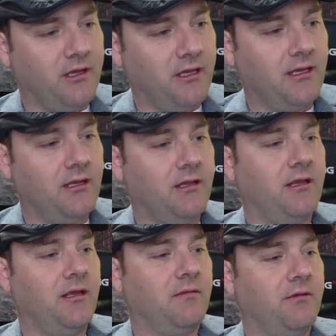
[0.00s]
and
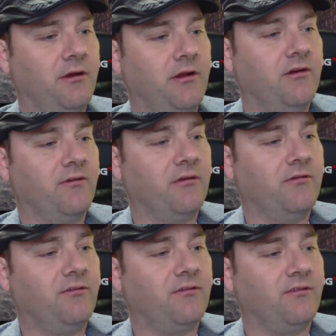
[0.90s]
the community
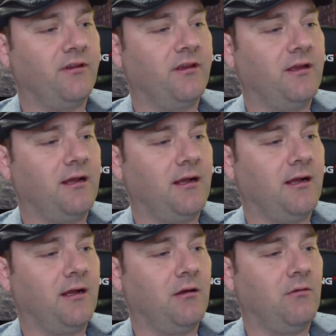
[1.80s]
reviews to see
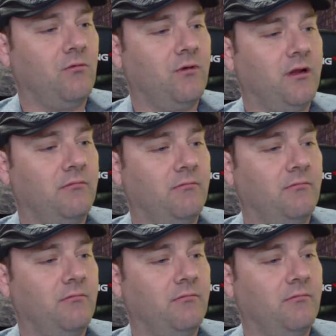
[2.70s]
what